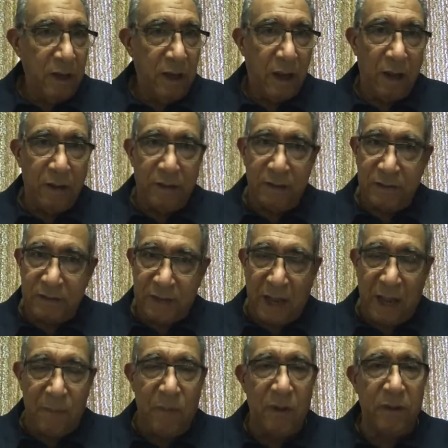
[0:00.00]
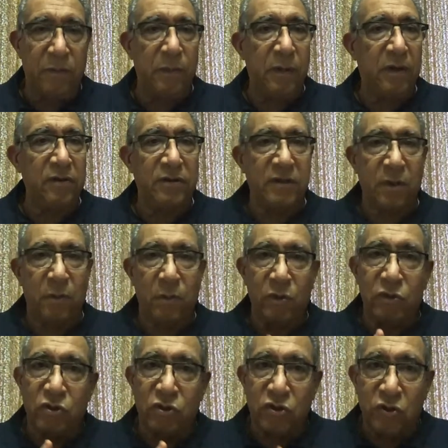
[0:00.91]
on the Sabbath because they
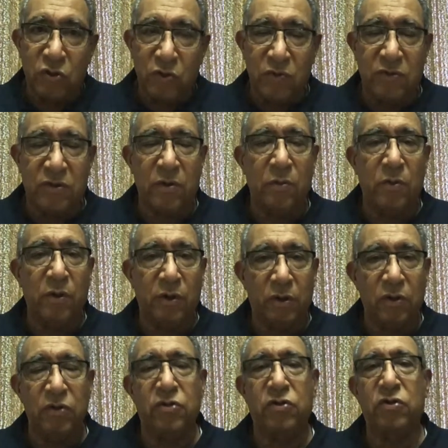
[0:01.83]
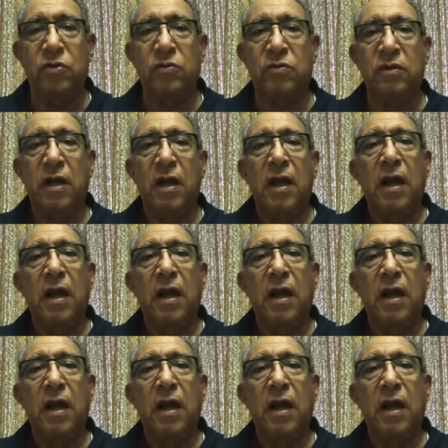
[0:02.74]
were Jews, they were good Jews.